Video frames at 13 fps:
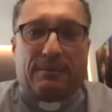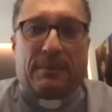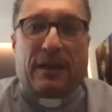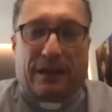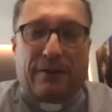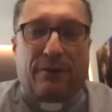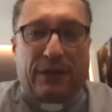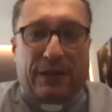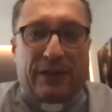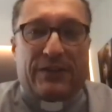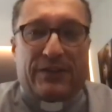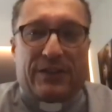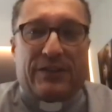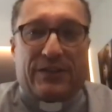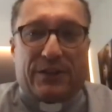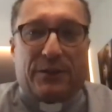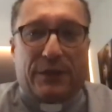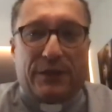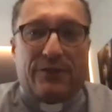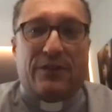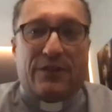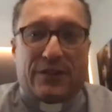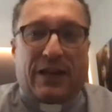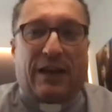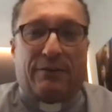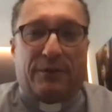I think it's a great
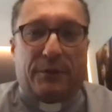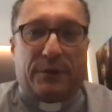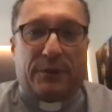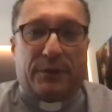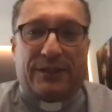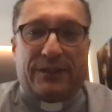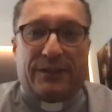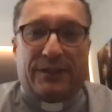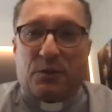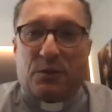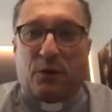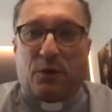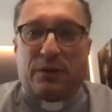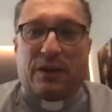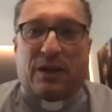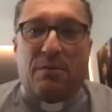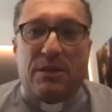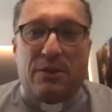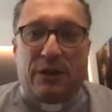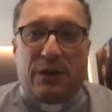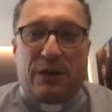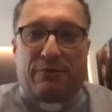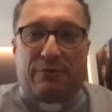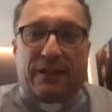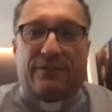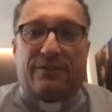discovery, so-called Camino
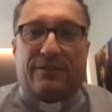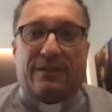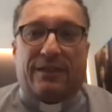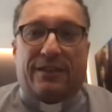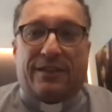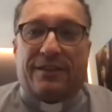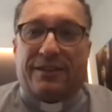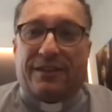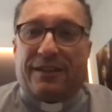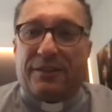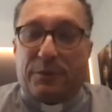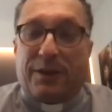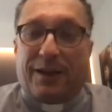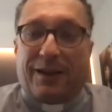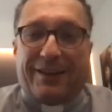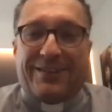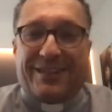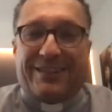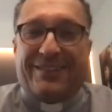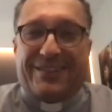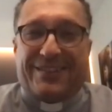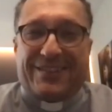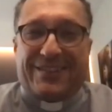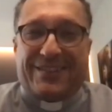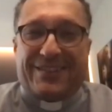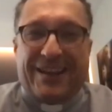effect. I realize that this
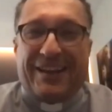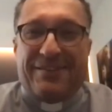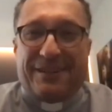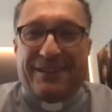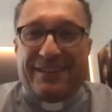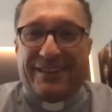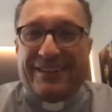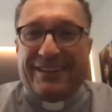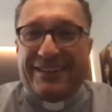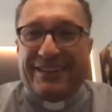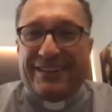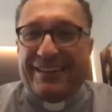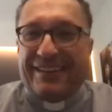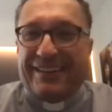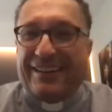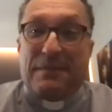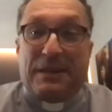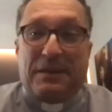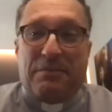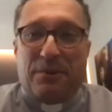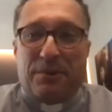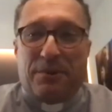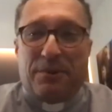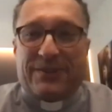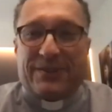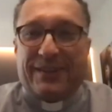is even in many
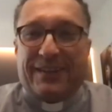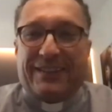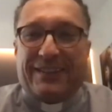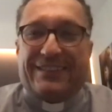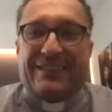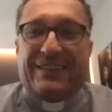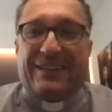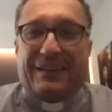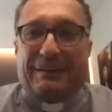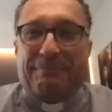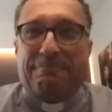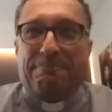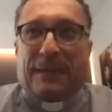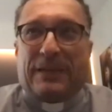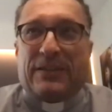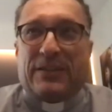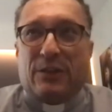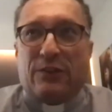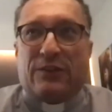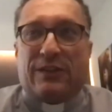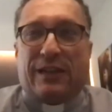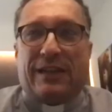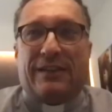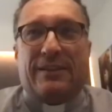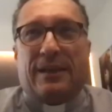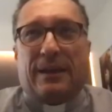books, that it's not
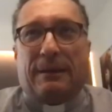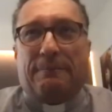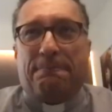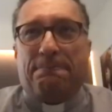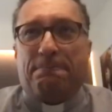like the